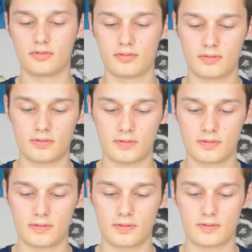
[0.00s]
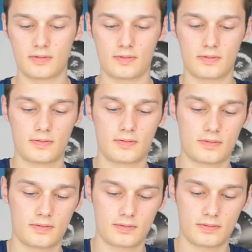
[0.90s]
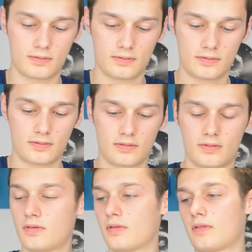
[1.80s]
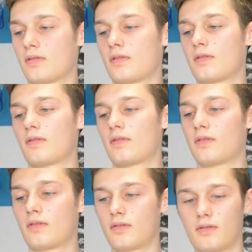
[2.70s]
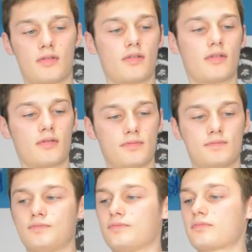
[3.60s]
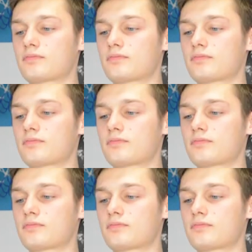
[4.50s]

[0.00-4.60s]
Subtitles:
[no speech]